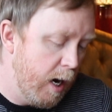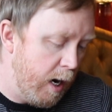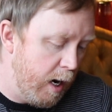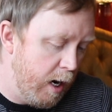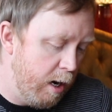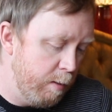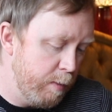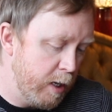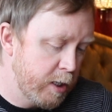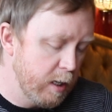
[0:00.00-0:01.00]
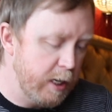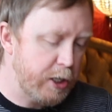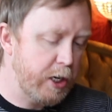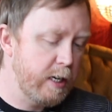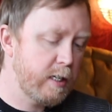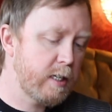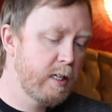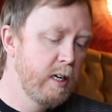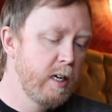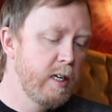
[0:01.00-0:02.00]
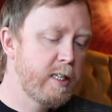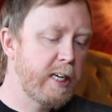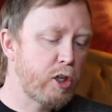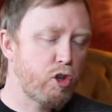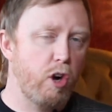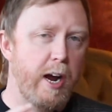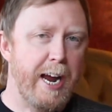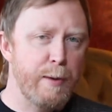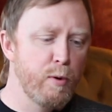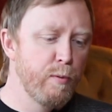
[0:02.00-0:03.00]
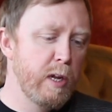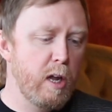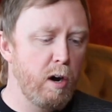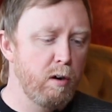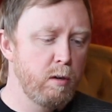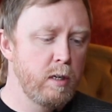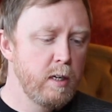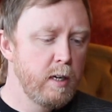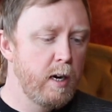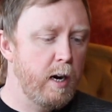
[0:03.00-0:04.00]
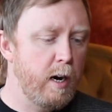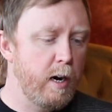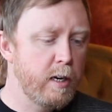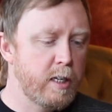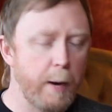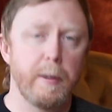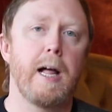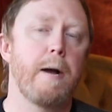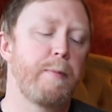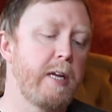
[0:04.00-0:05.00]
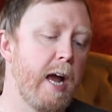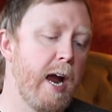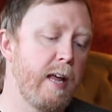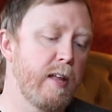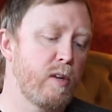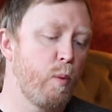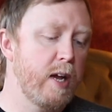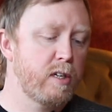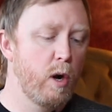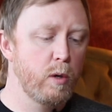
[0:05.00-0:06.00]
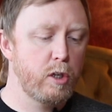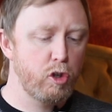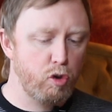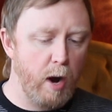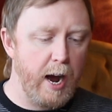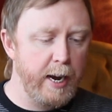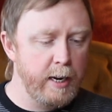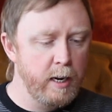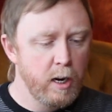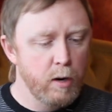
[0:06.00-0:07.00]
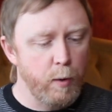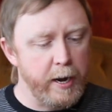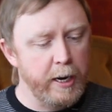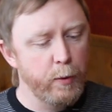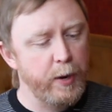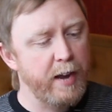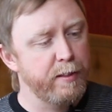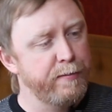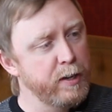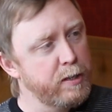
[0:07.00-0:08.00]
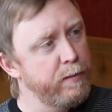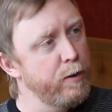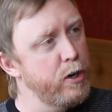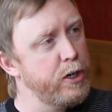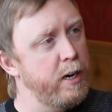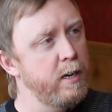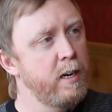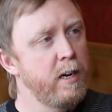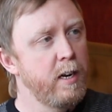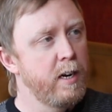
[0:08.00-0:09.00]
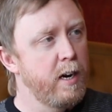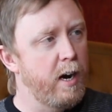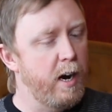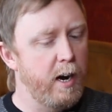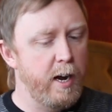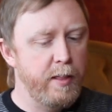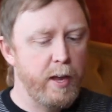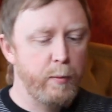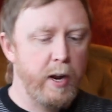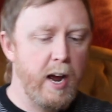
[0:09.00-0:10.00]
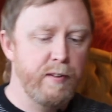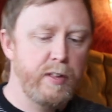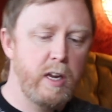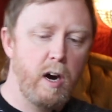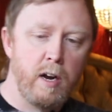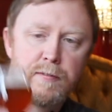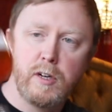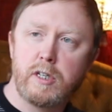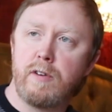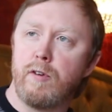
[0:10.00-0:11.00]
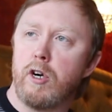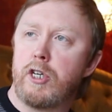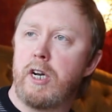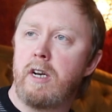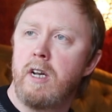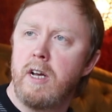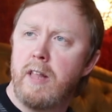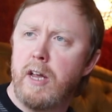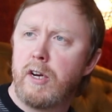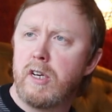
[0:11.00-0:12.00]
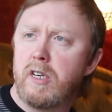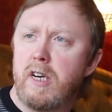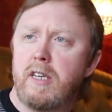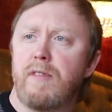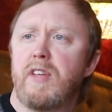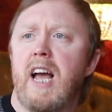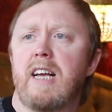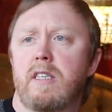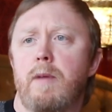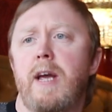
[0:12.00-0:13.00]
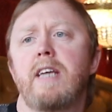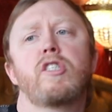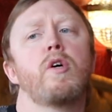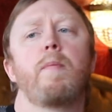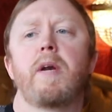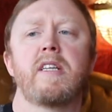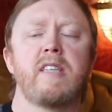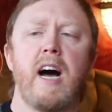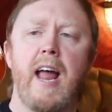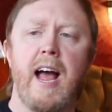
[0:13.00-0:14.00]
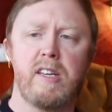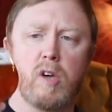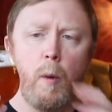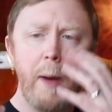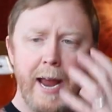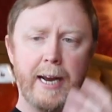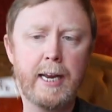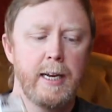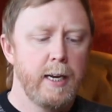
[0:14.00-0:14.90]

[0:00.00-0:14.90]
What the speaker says: A delicious Citra Amarillo double IPA that's West Coast and dry. Right here we have the filtered version, and then we have the unfiltered version that you can see definitely has some haze to it, but it's not as opaque